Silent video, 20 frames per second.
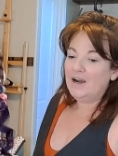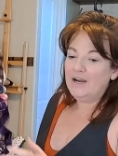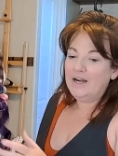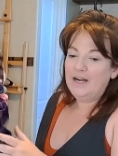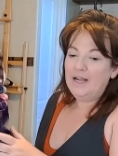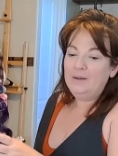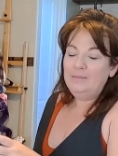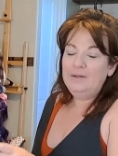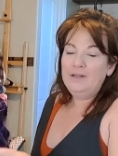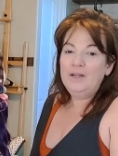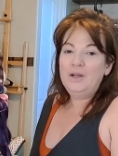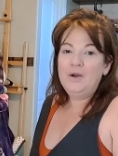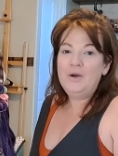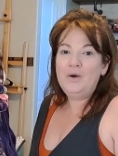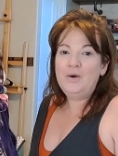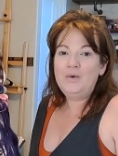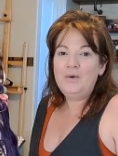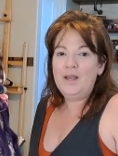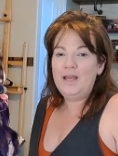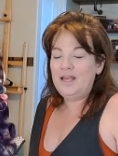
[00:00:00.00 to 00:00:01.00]
All right, I'm gonna
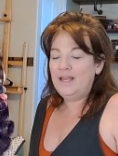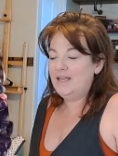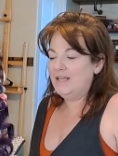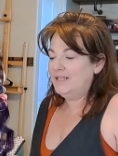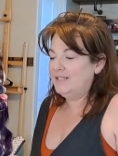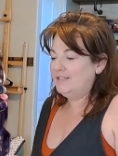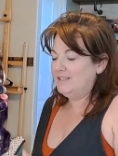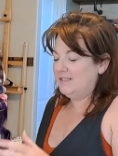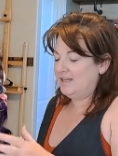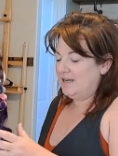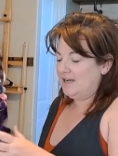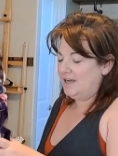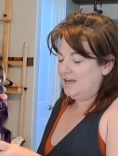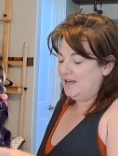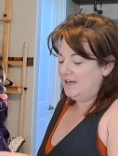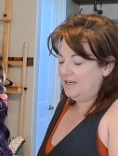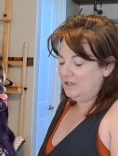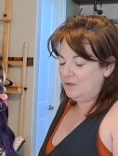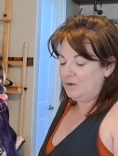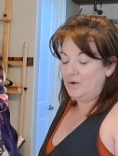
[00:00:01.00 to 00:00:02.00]
go and
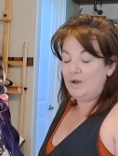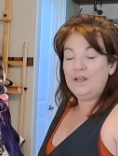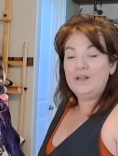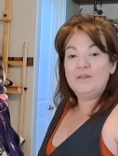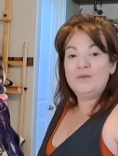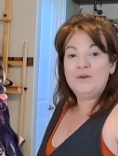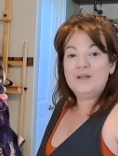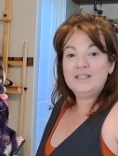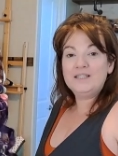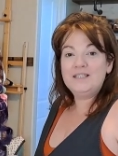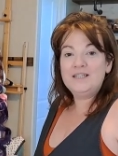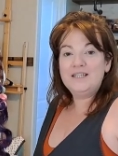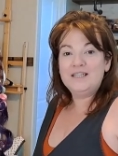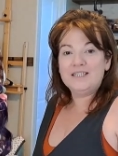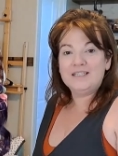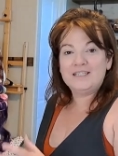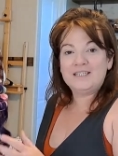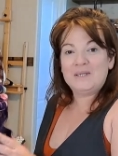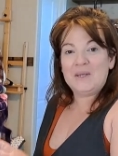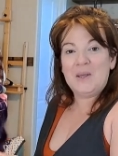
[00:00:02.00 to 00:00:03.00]
uncoil the rest of
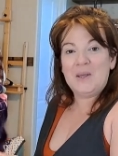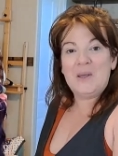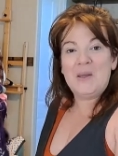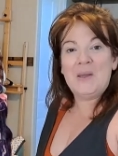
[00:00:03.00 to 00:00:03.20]
these.